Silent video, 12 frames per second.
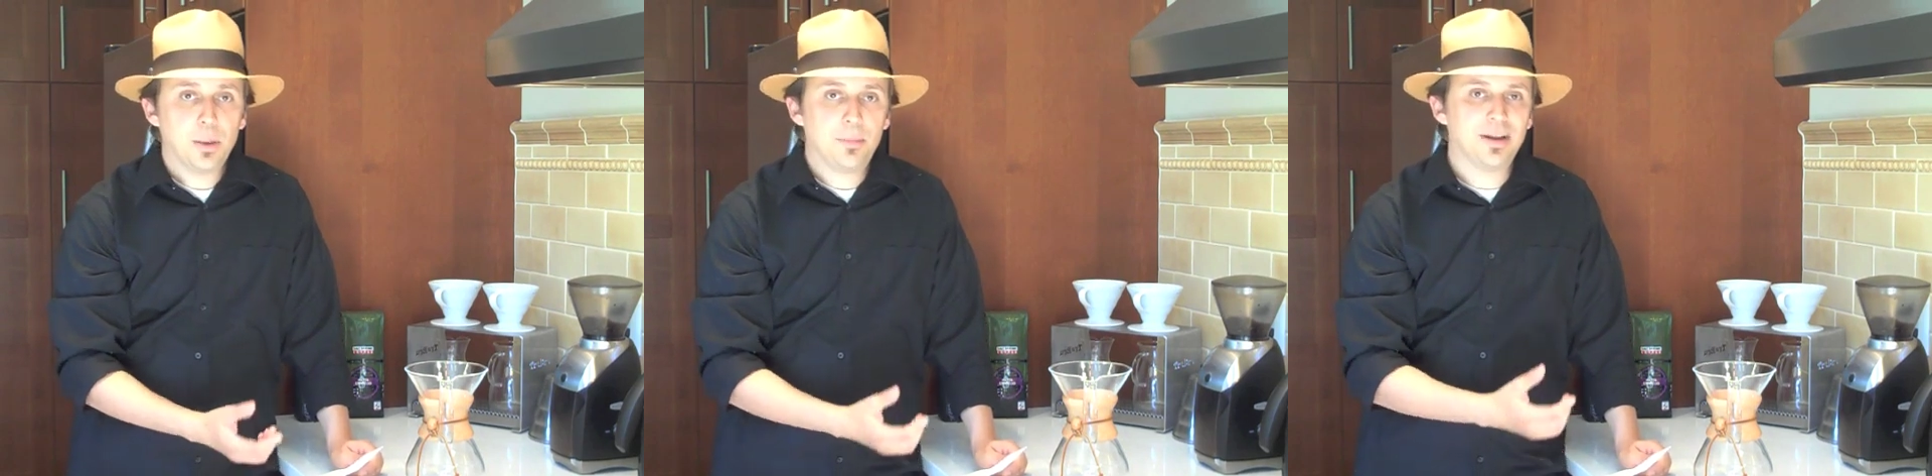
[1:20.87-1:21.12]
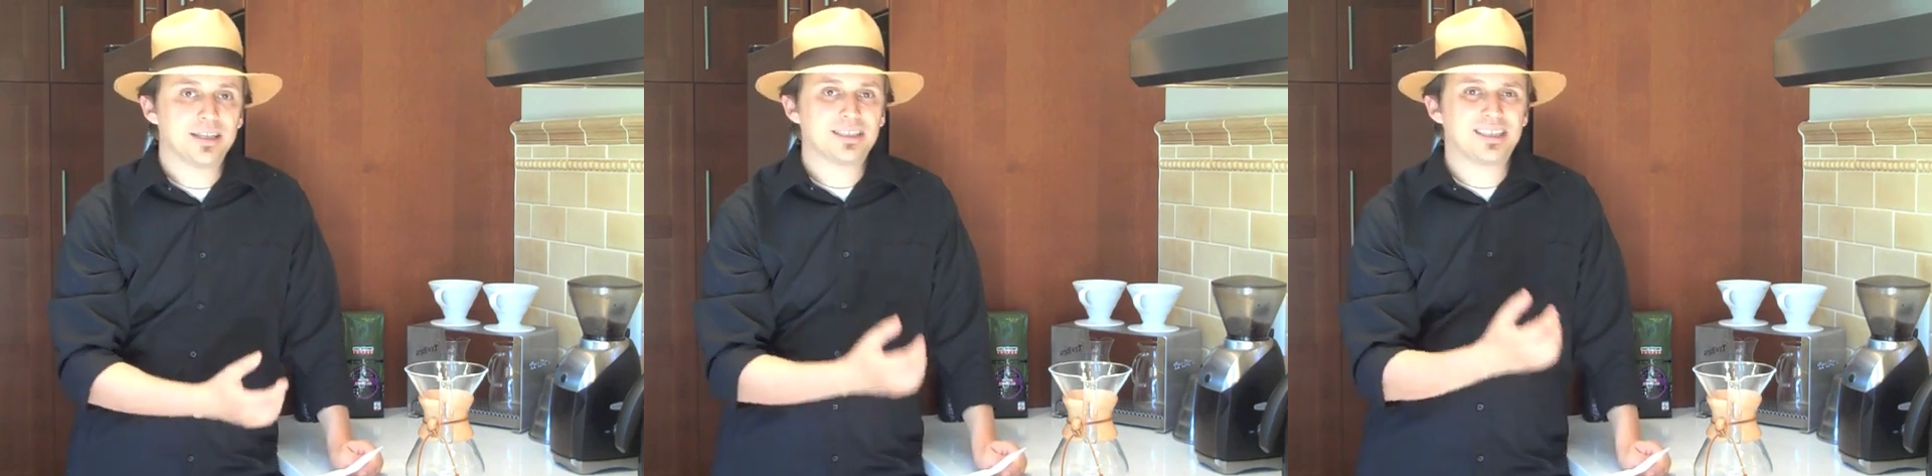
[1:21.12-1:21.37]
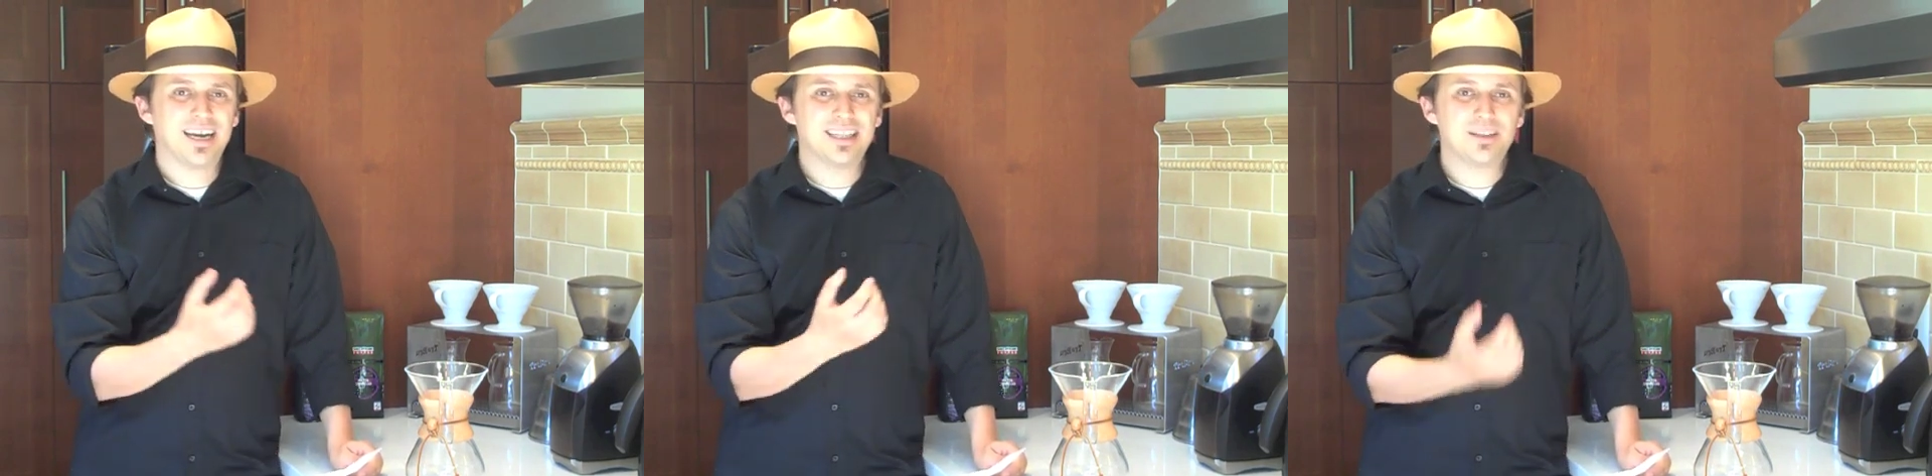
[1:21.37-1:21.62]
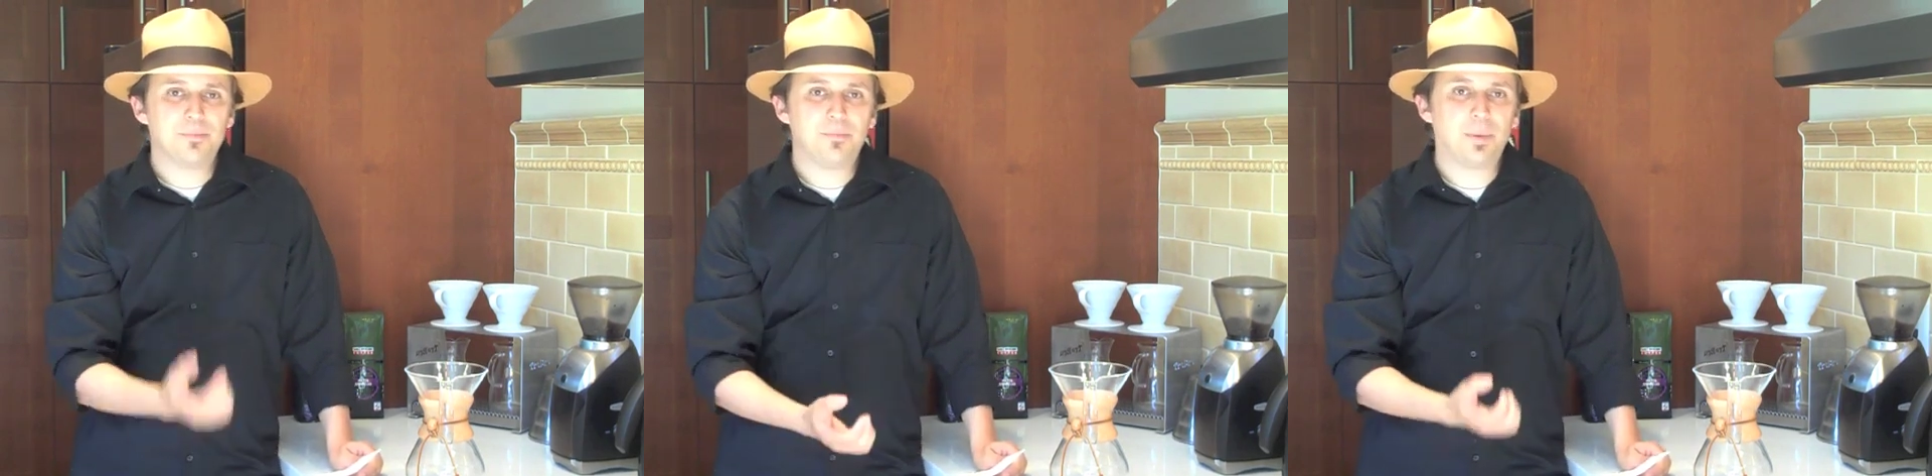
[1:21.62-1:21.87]
but it's
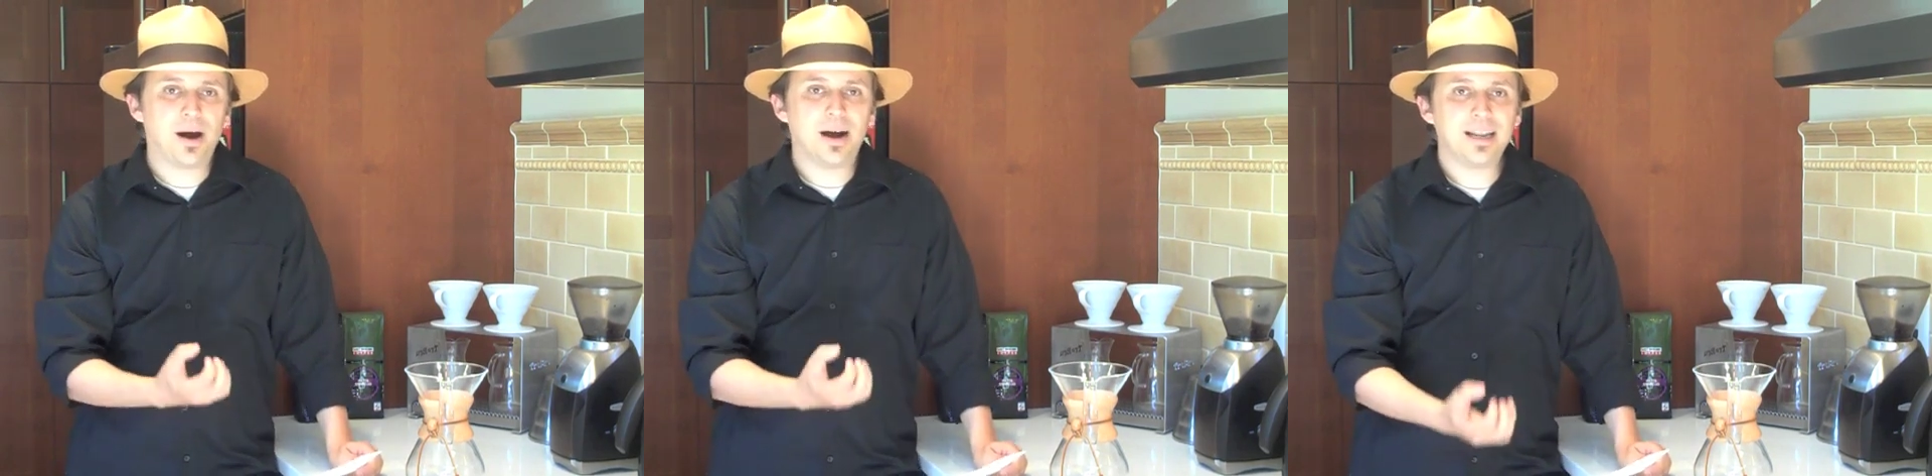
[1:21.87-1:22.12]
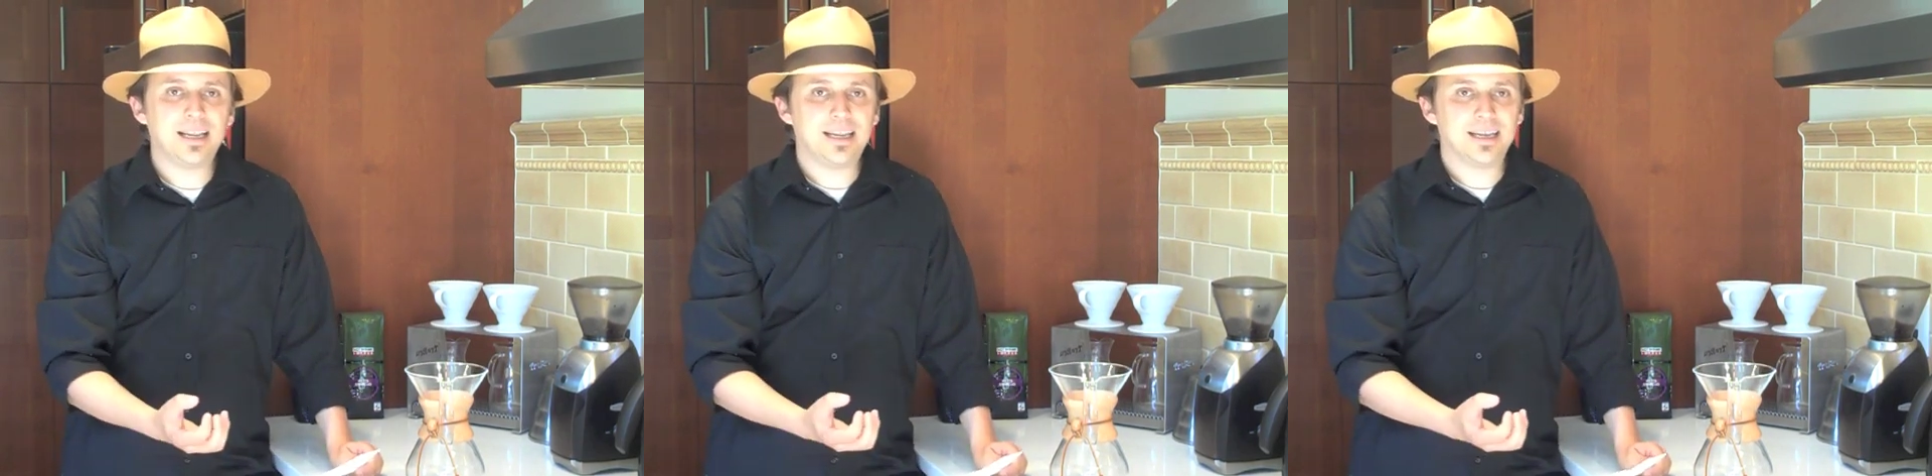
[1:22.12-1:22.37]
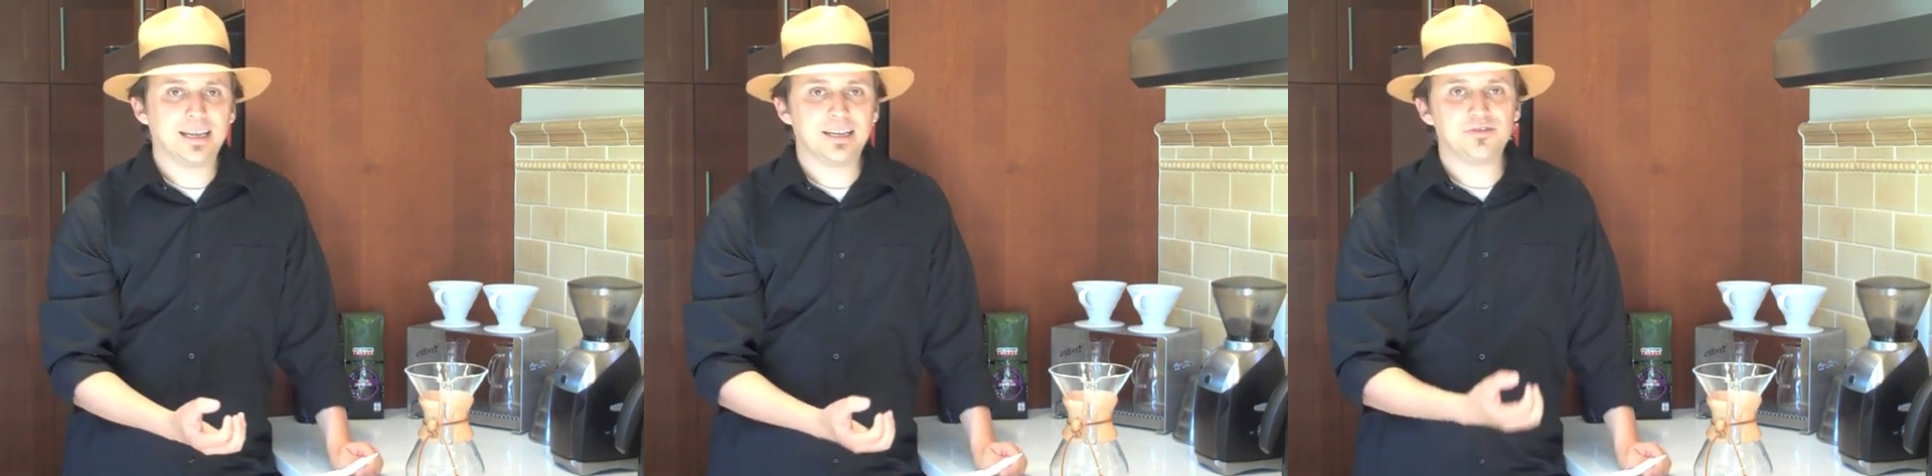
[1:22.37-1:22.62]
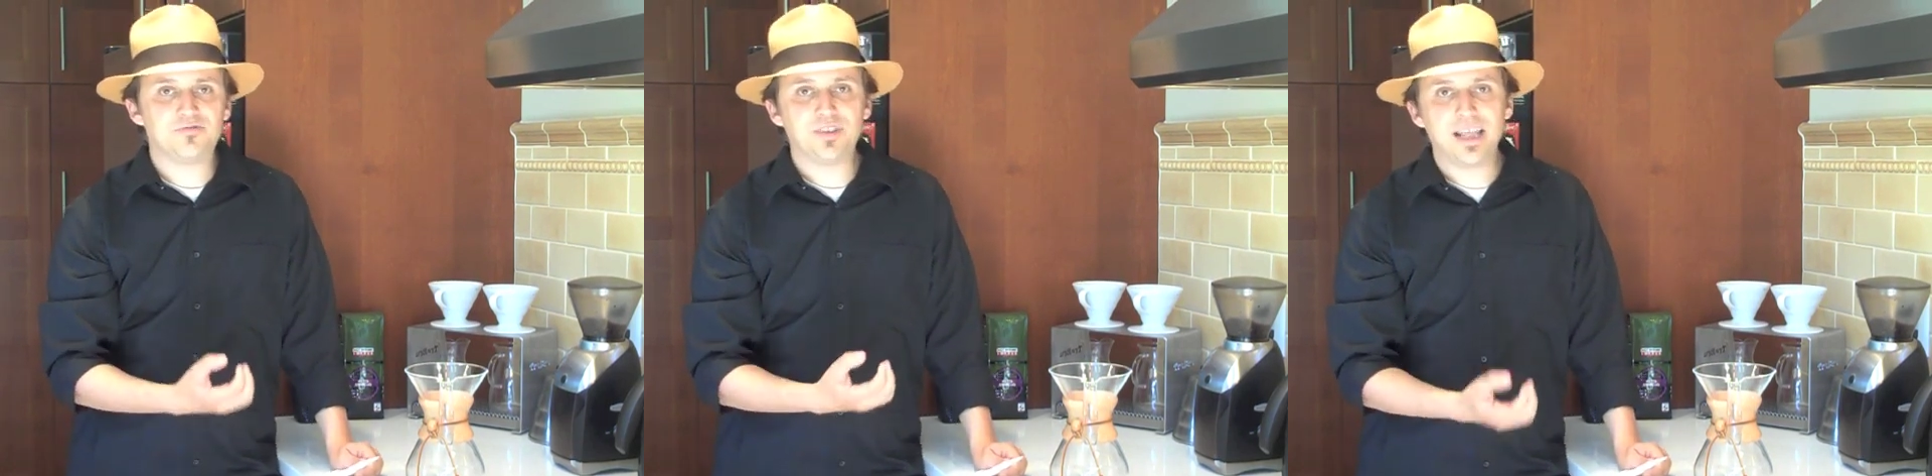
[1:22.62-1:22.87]
got the body and
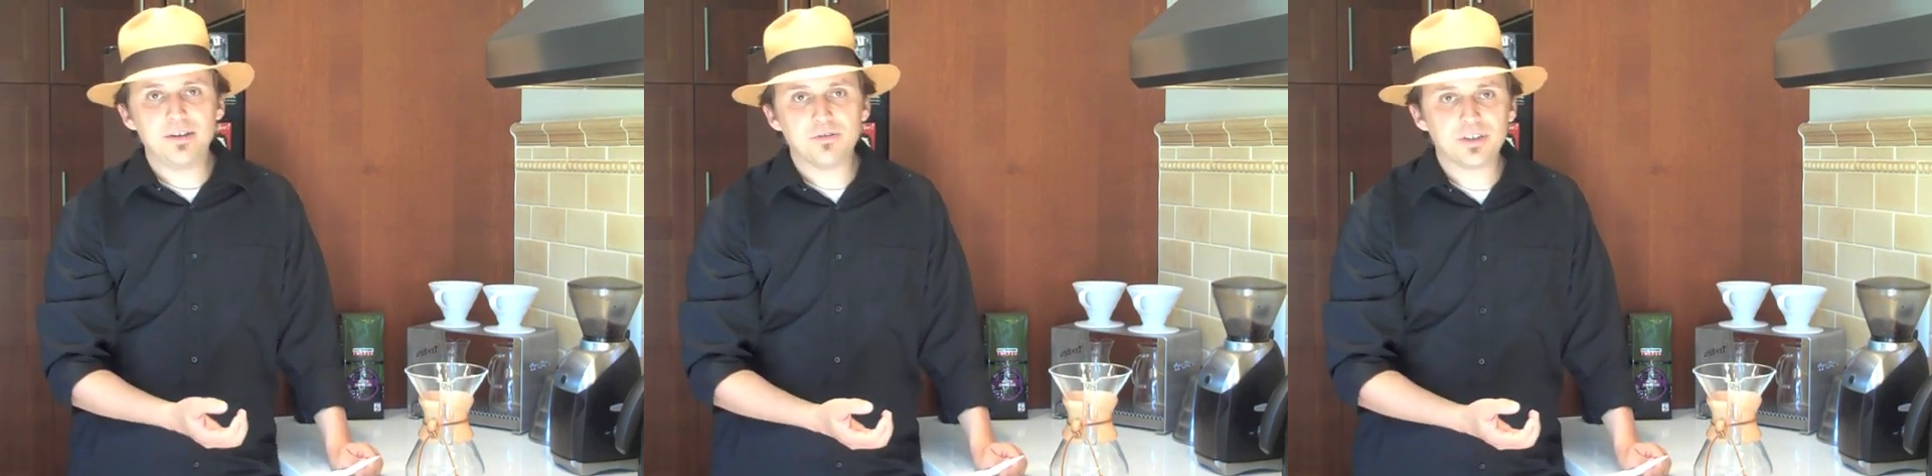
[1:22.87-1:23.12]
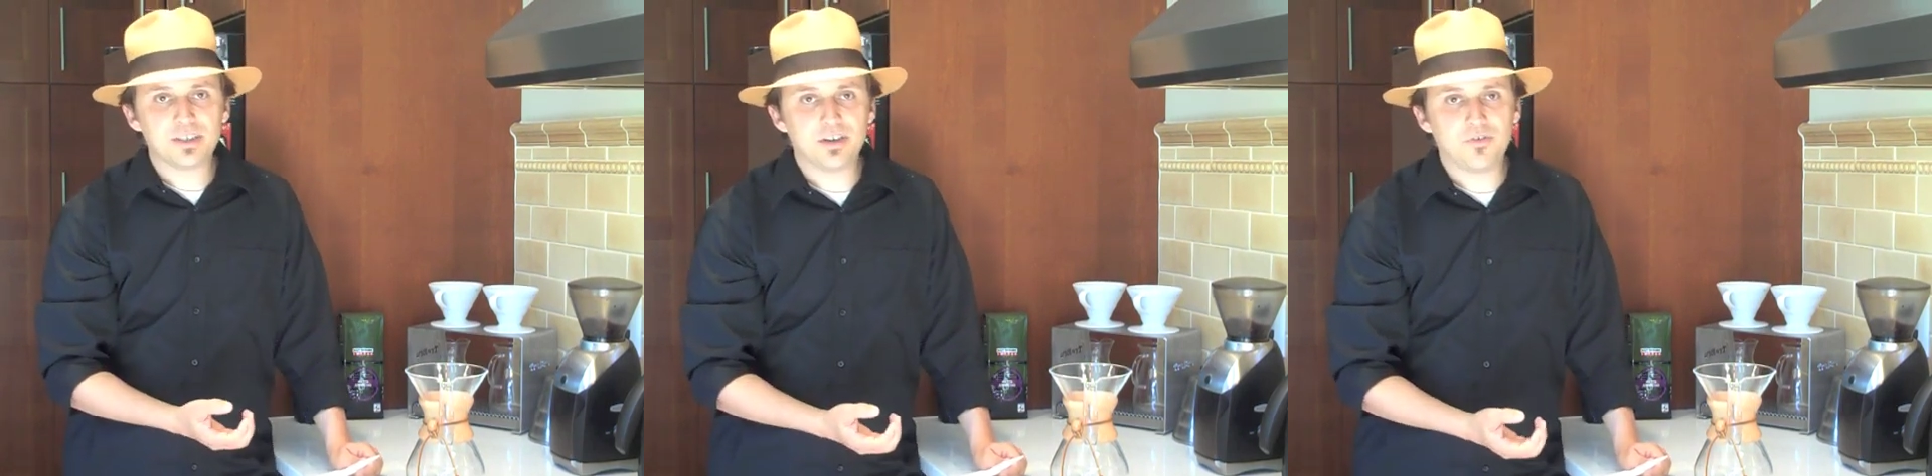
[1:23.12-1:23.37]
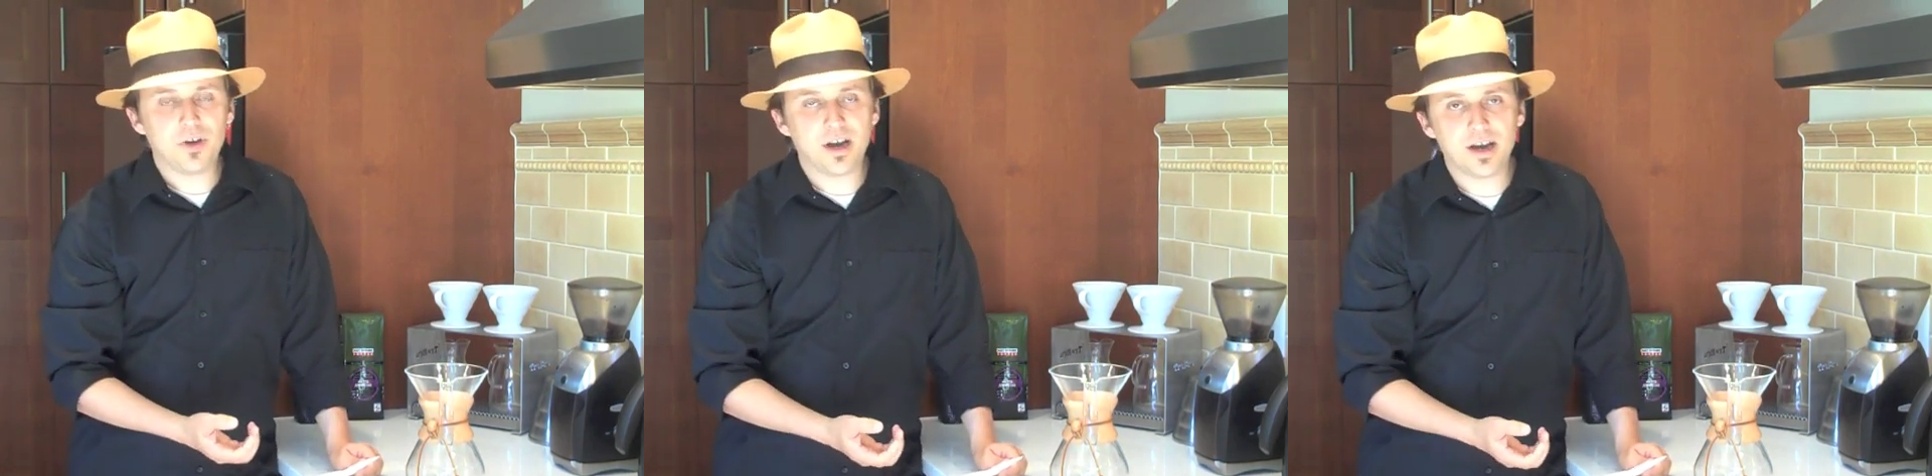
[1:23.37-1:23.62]
the flavors of